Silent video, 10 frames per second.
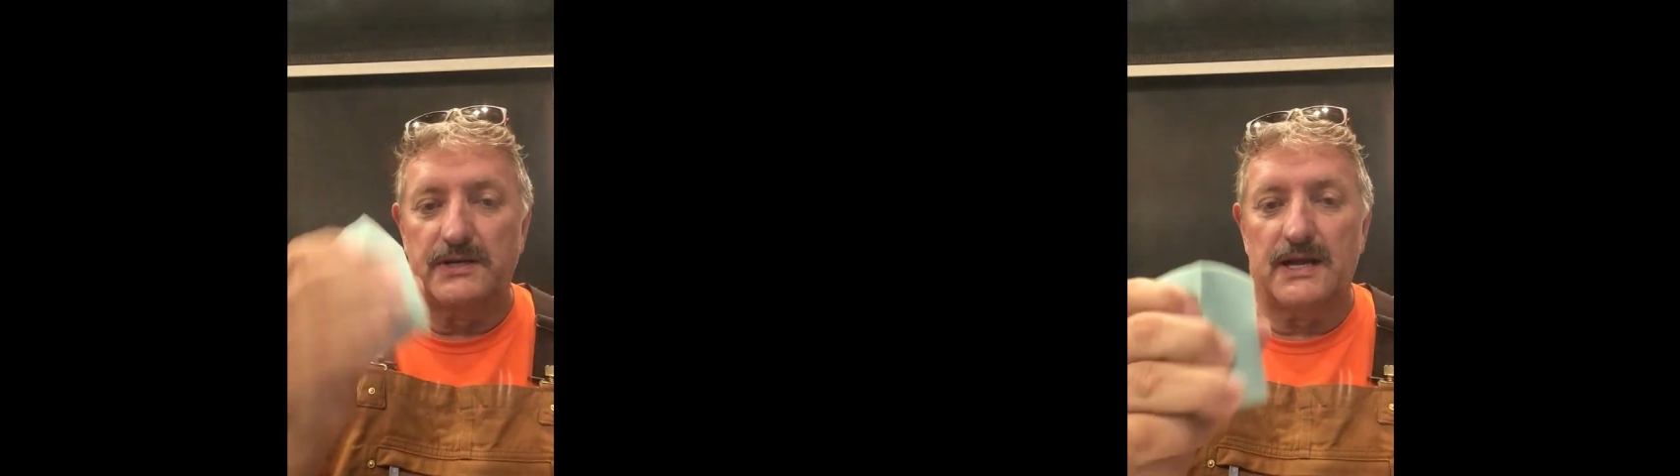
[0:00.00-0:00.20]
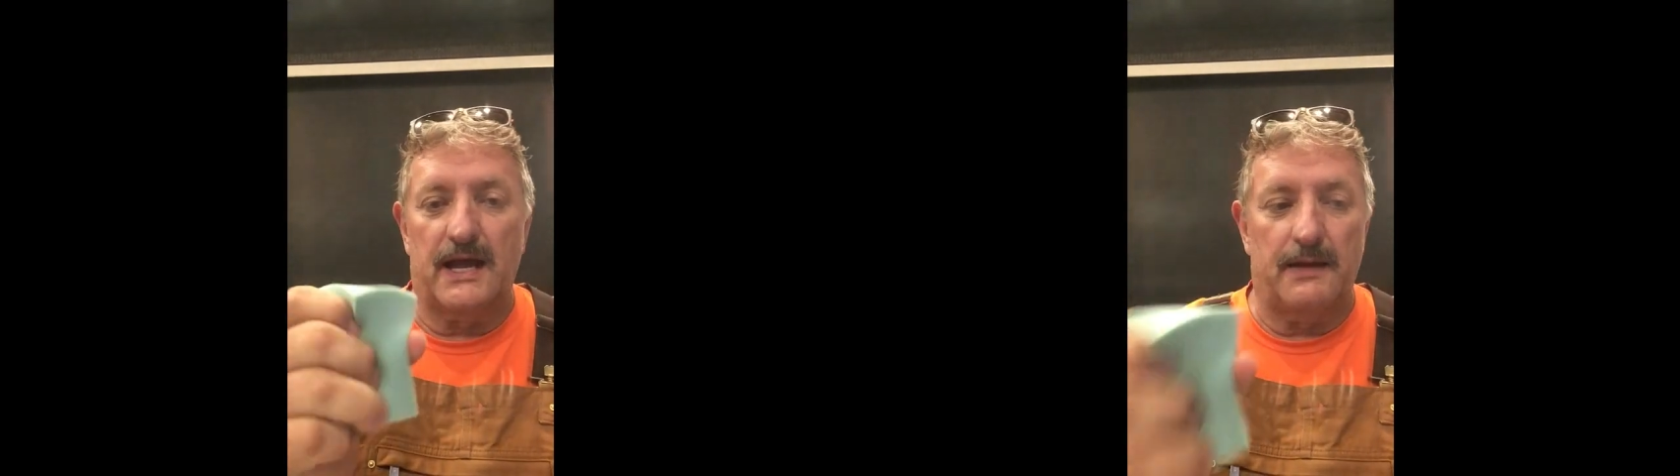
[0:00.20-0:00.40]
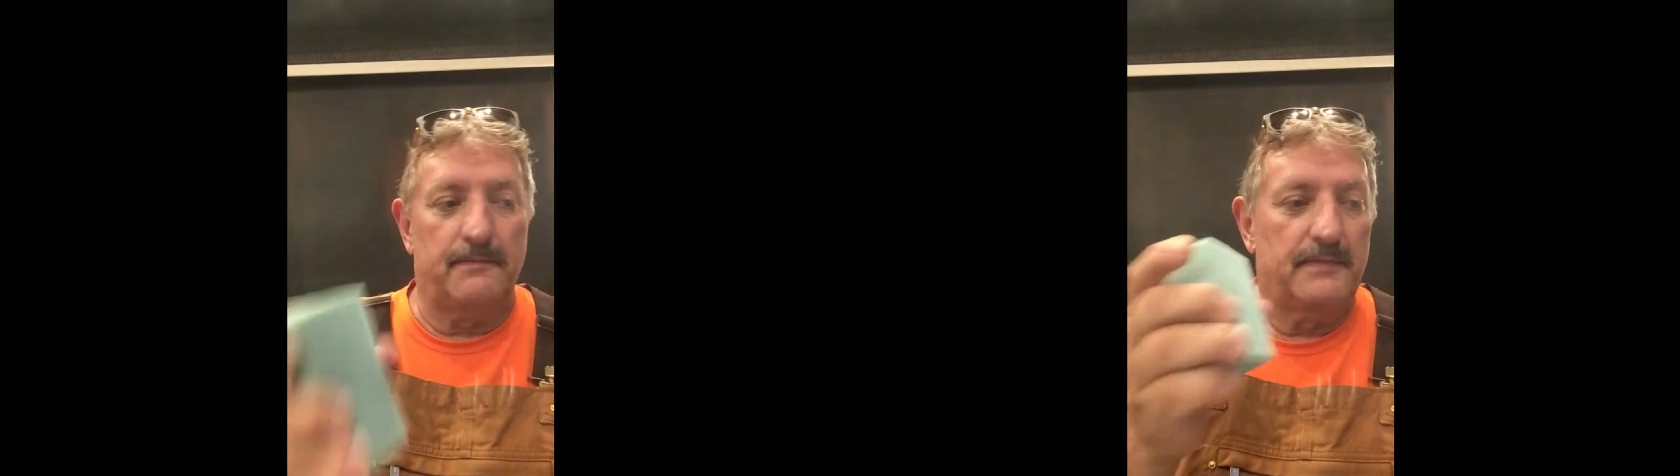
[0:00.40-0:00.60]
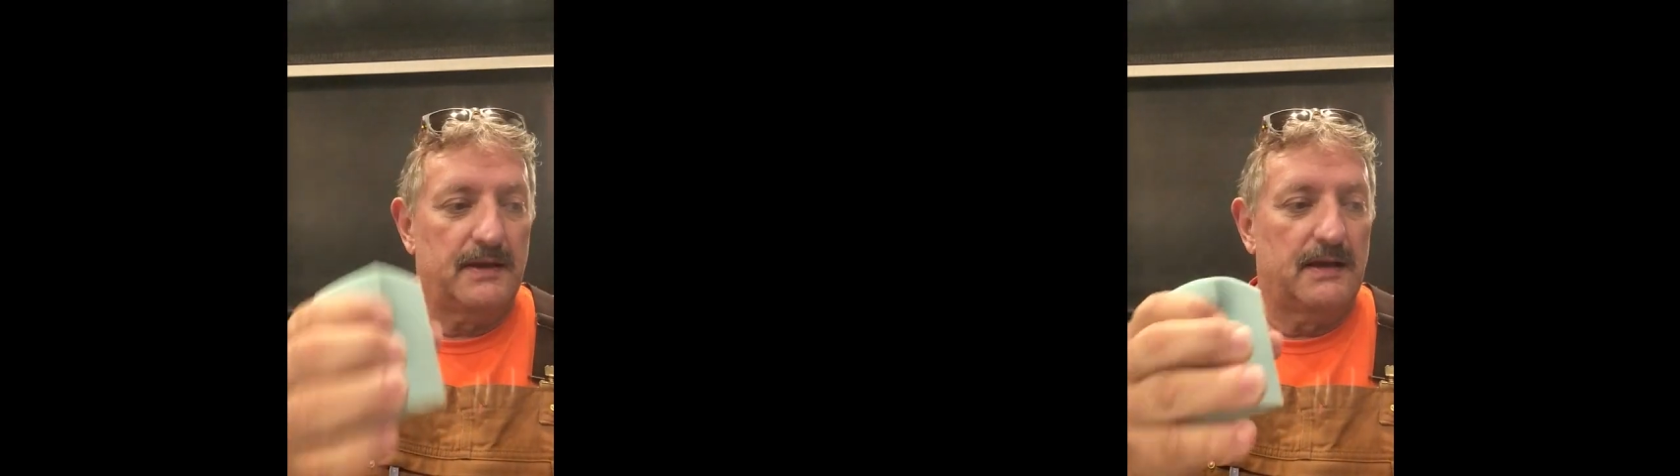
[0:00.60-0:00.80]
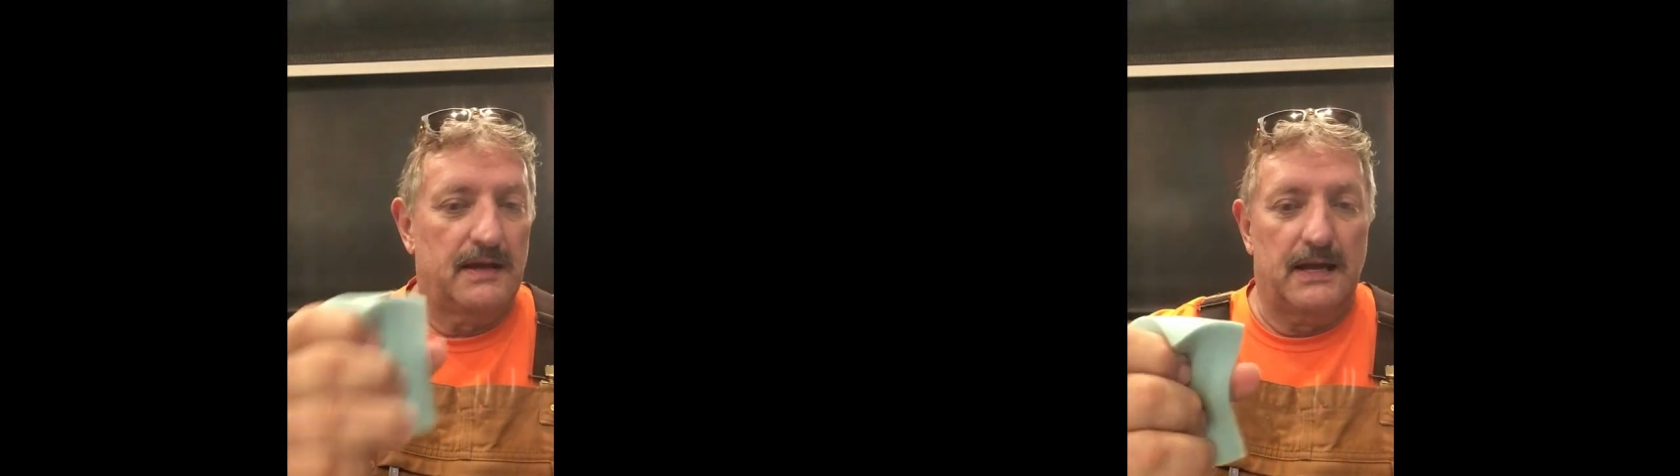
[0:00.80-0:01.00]
time,
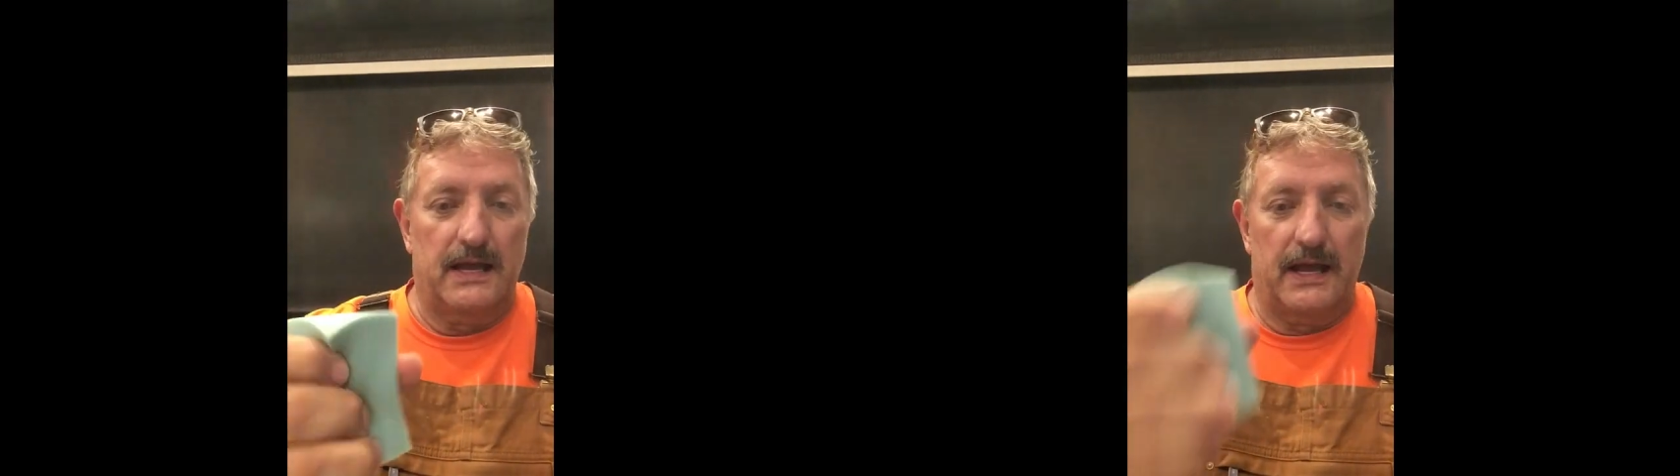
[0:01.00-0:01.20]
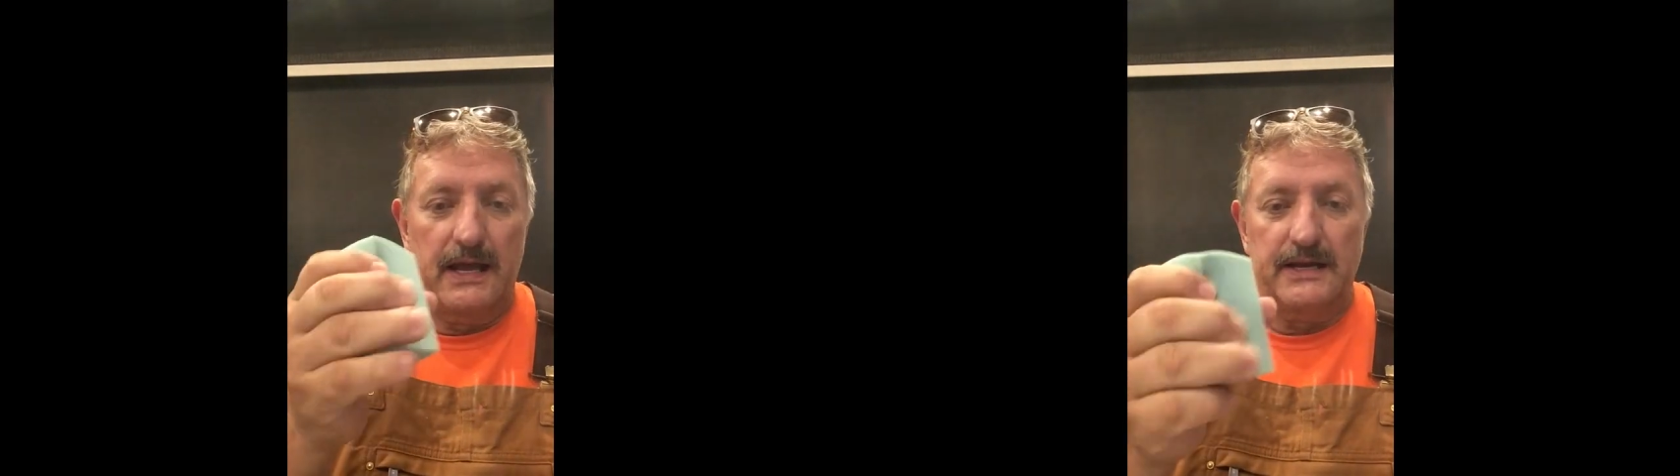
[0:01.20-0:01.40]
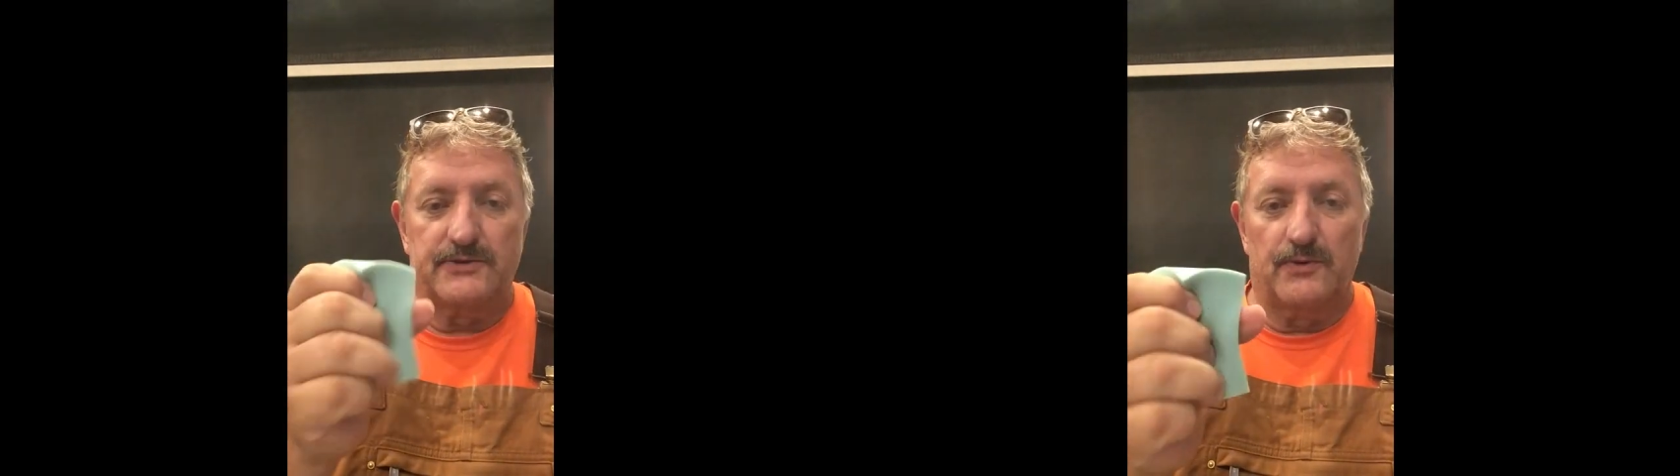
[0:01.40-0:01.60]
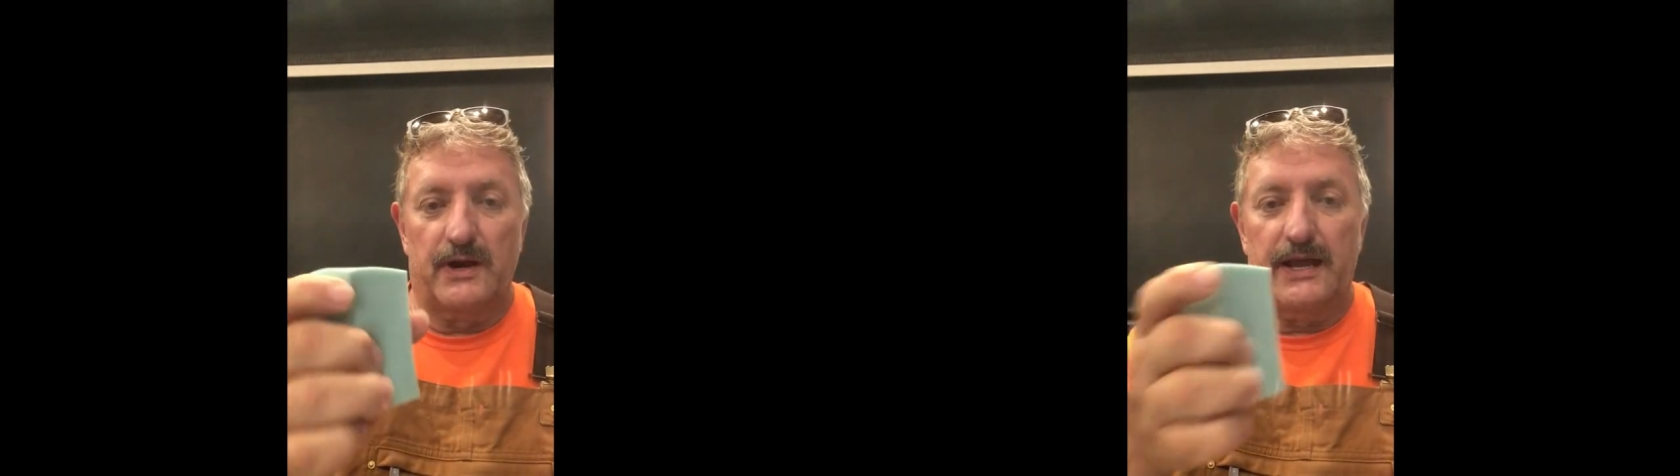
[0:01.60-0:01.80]
and it's really